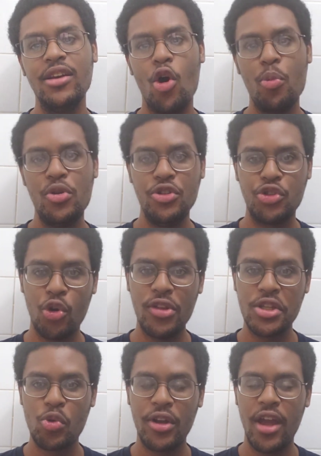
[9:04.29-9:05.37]
Hope you enjoy
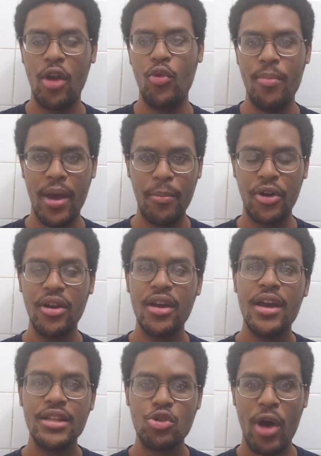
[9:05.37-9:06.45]
this one, and remember
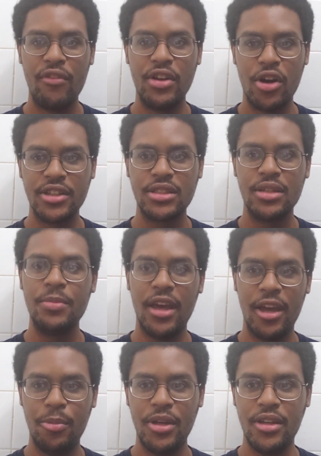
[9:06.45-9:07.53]
to have an awesome
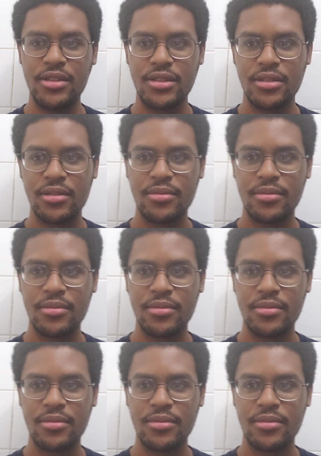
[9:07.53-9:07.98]
day. Peace.